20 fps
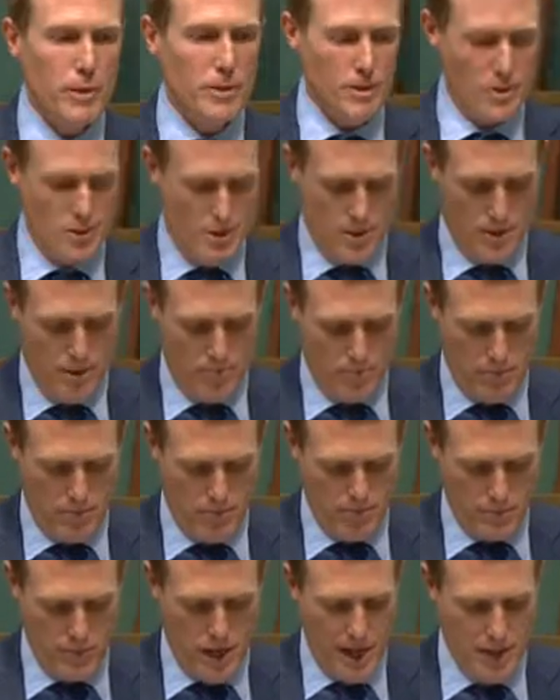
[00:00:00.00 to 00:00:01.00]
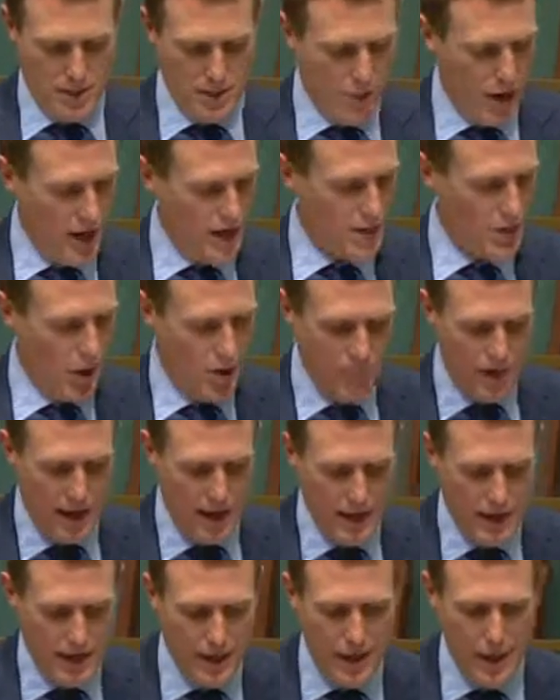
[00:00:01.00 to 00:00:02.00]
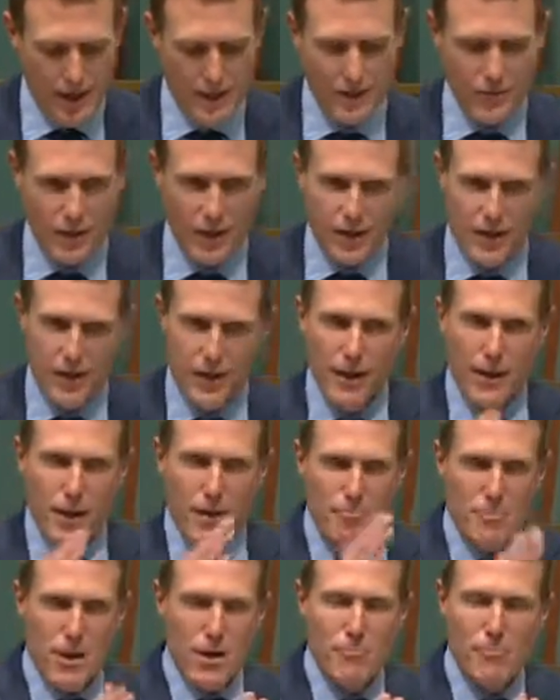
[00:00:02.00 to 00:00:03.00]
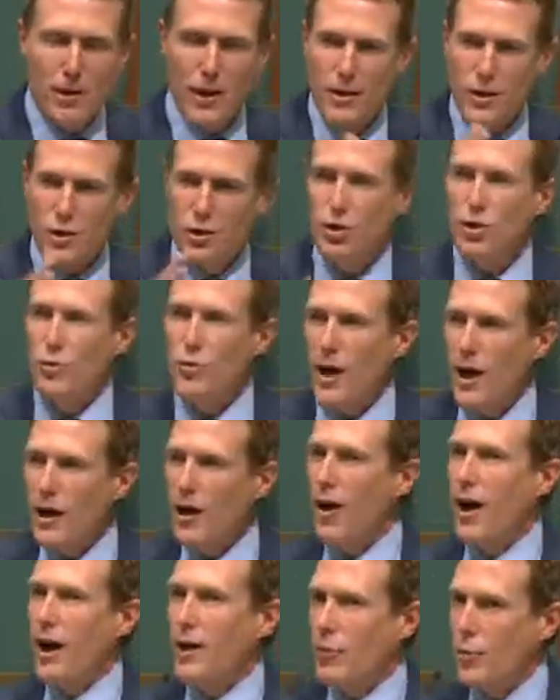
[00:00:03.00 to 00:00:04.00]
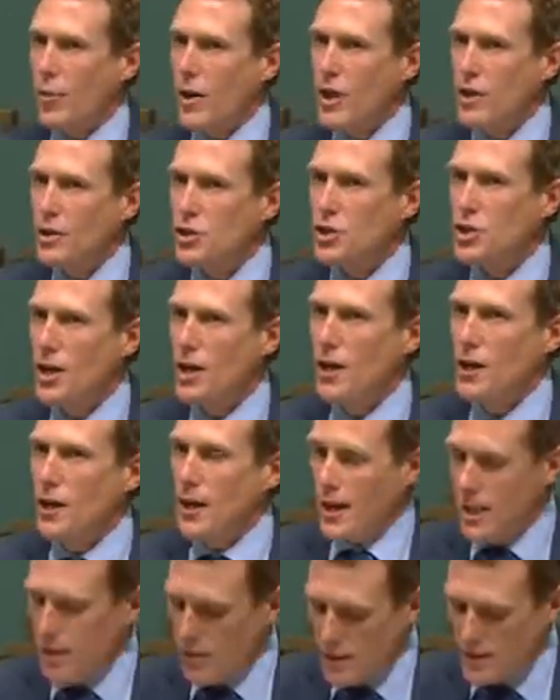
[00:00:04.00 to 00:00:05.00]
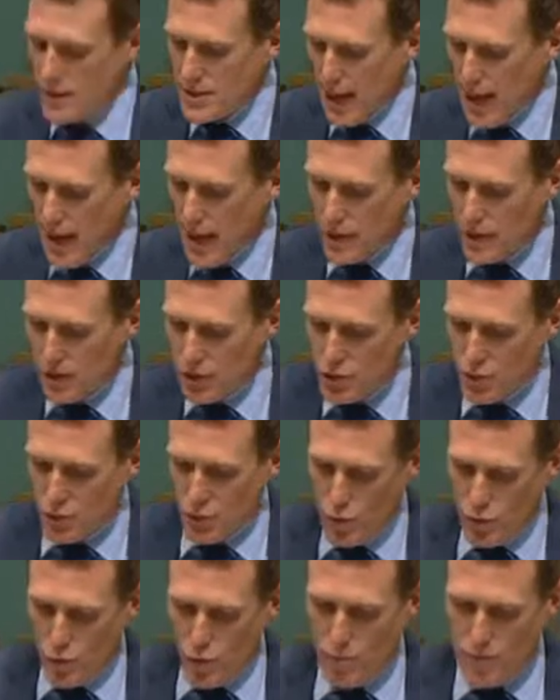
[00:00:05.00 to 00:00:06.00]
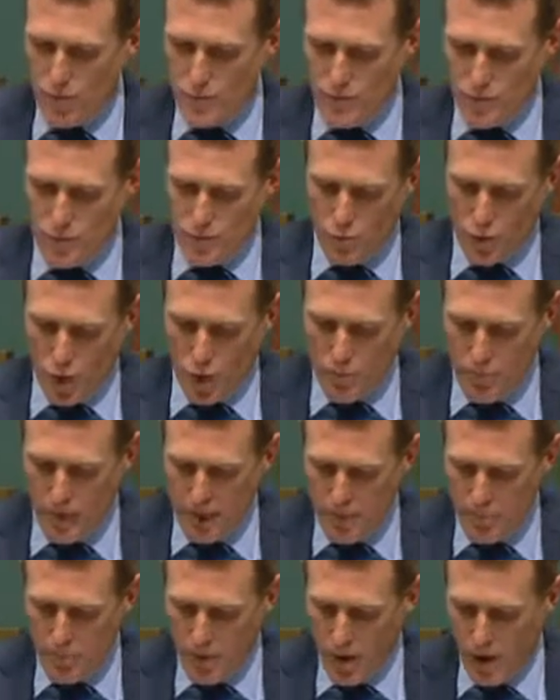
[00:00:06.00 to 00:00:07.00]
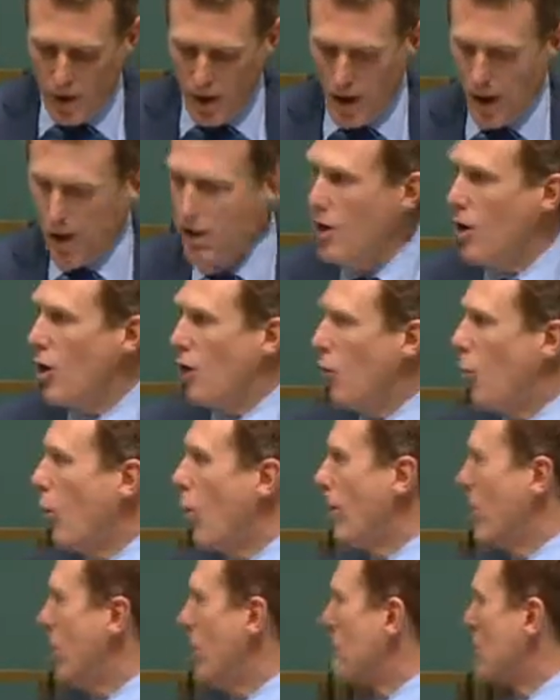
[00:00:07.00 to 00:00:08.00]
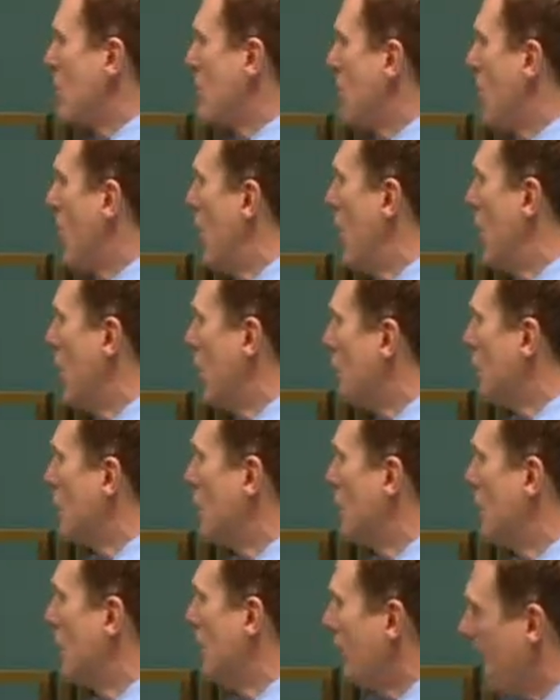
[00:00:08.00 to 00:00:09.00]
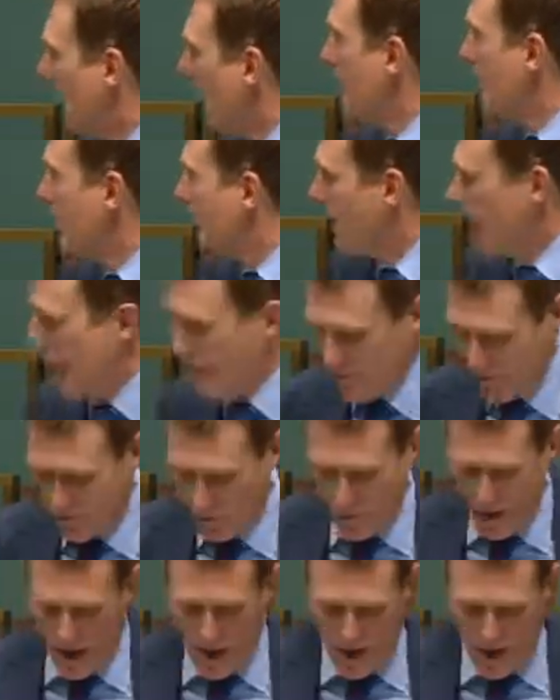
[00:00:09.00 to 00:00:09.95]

because the tax raised no money in any event. Member, you are like Reg in the darkened rooms of the Roman Empire. What has the Coalition ever done for